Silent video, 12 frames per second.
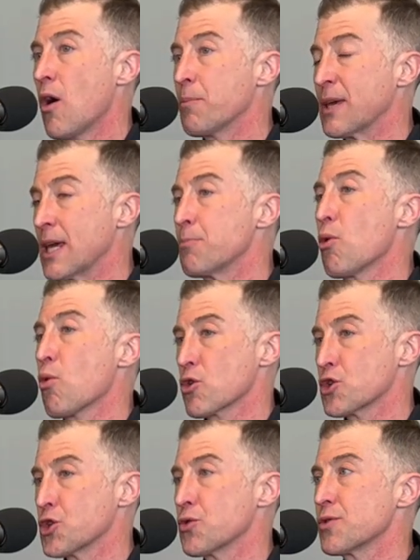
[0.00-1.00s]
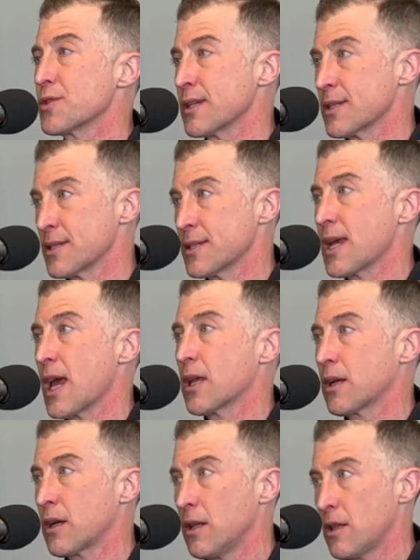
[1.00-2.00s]
people were choosing to stay
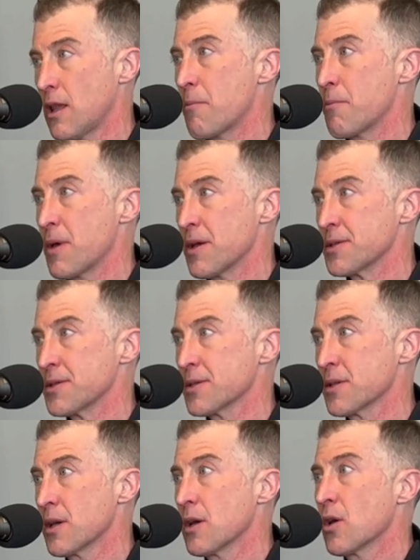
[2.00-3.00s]
in Columbus